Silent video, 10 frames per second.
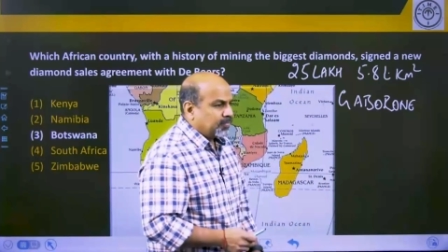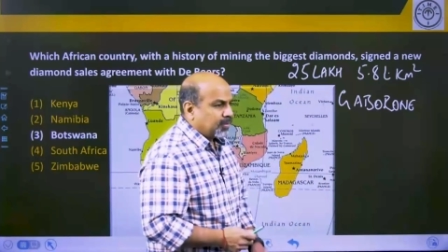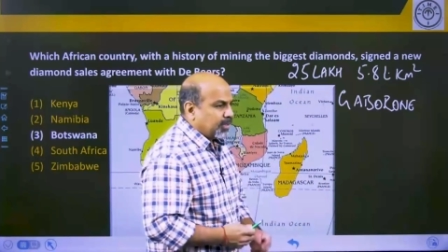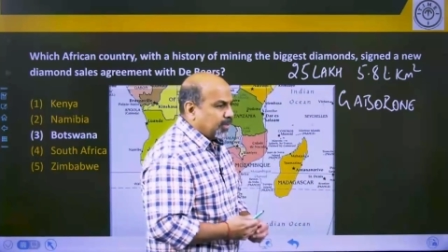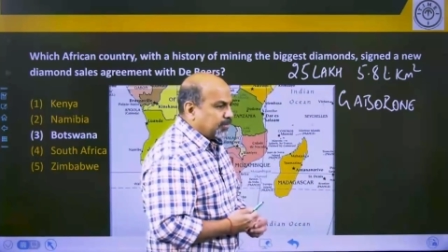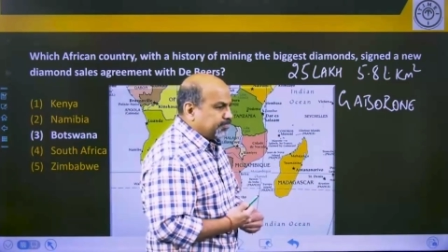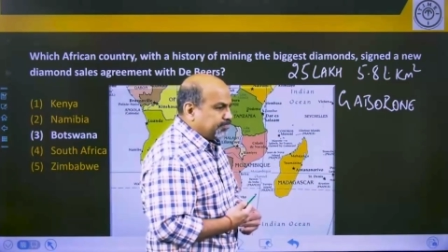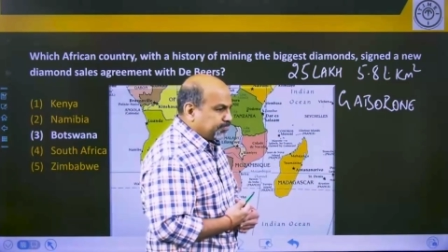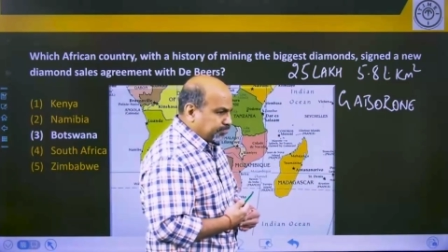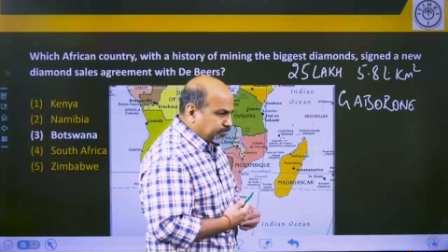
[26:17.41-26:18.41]
Yeah.
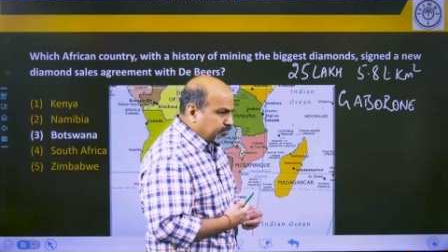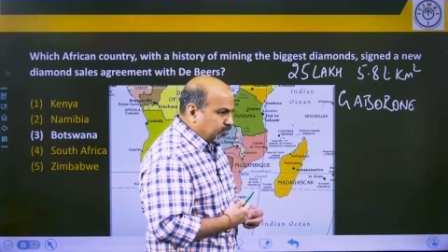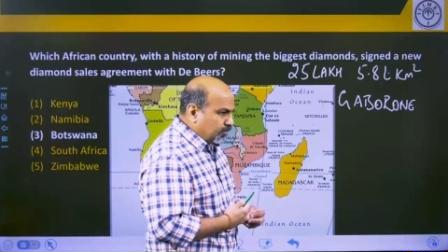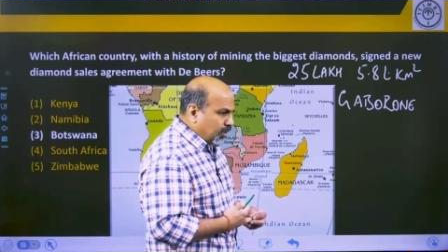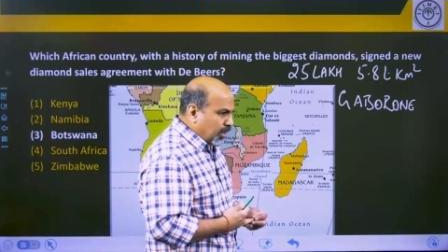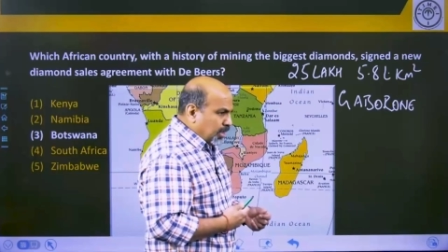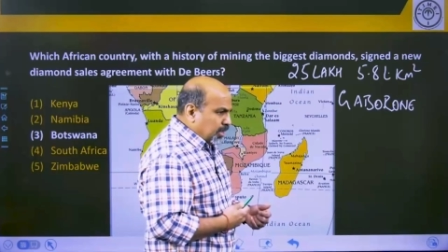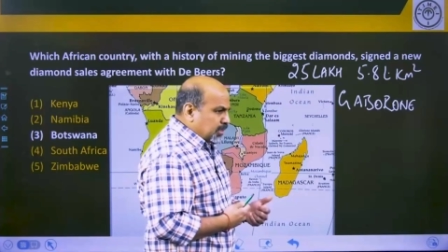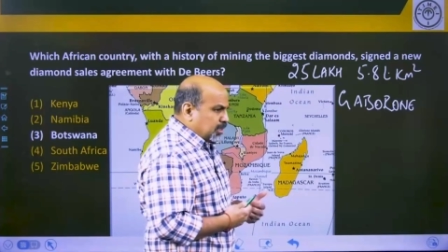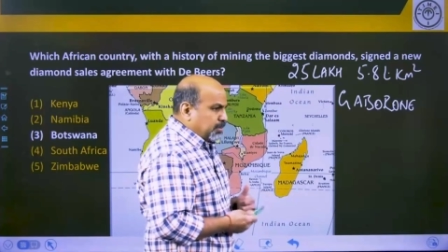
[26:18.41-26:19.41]

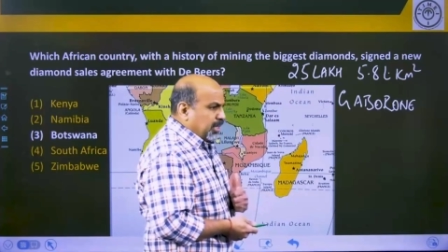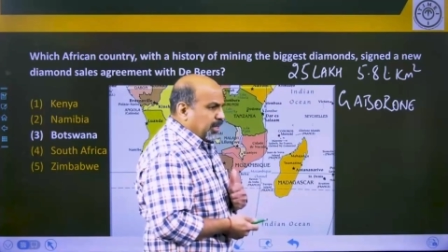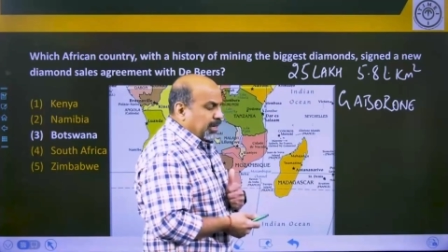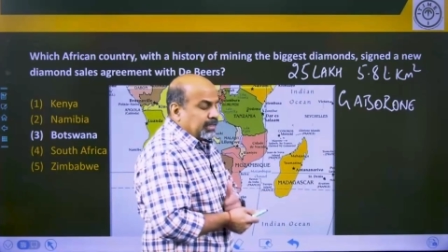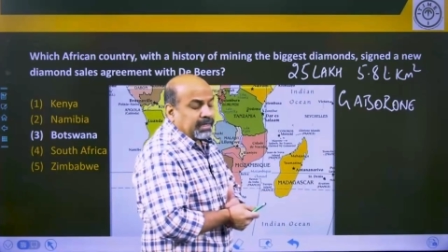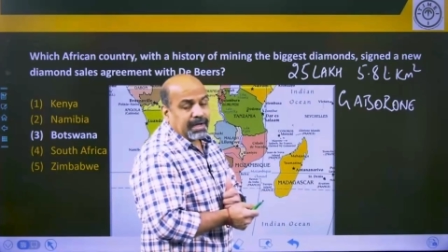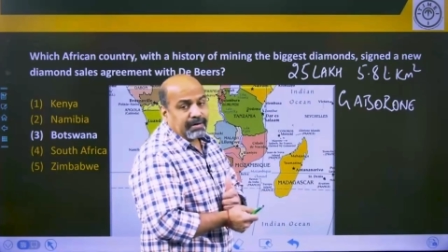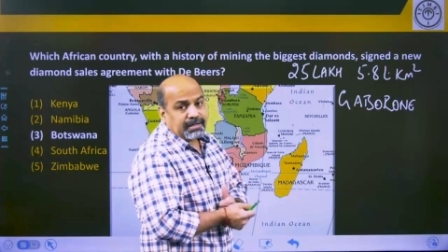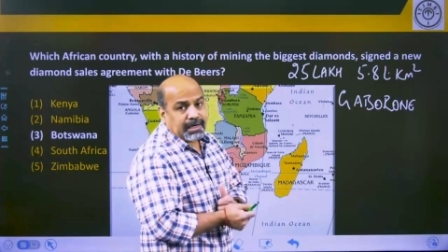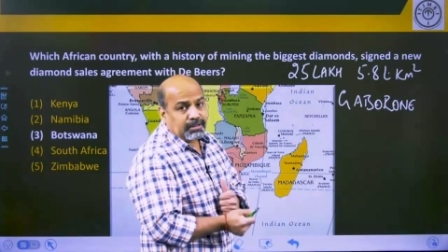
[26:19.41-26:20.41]
Some other day I
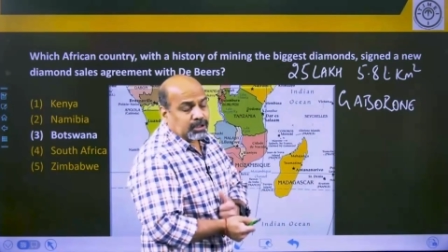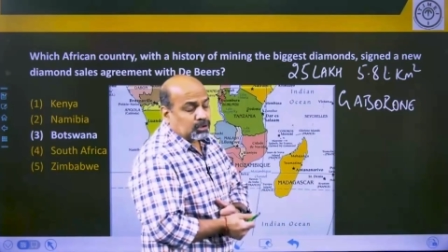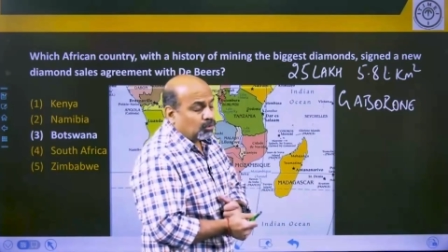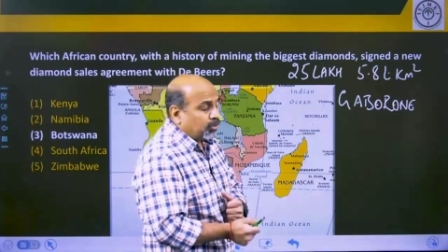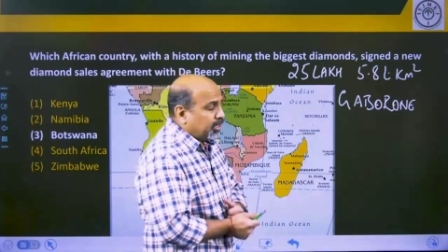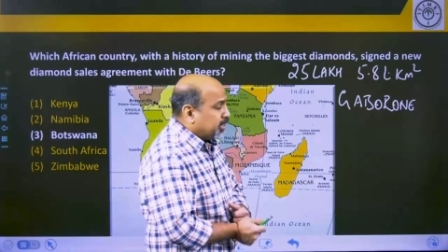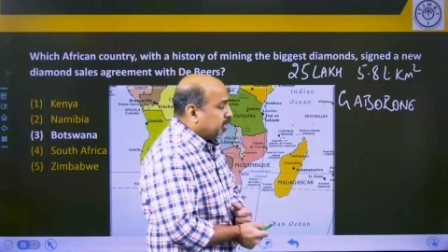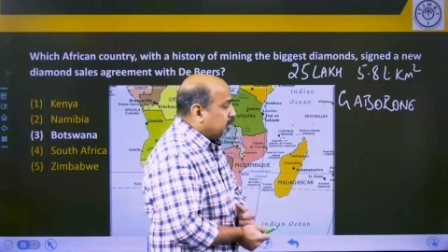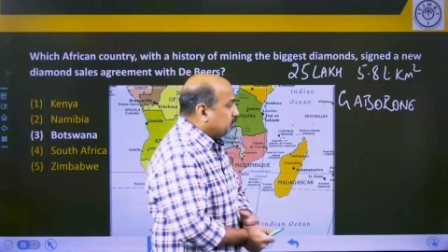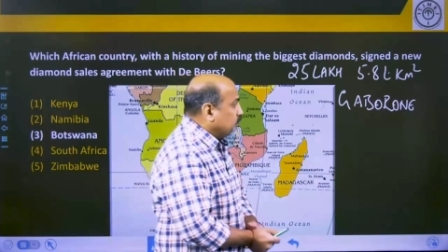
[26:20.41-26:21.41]
will tell the story
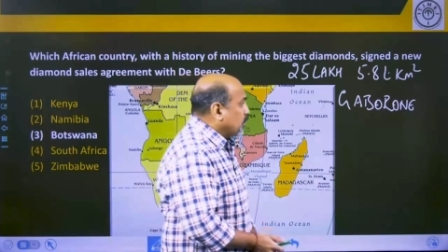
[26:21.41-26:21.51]
here.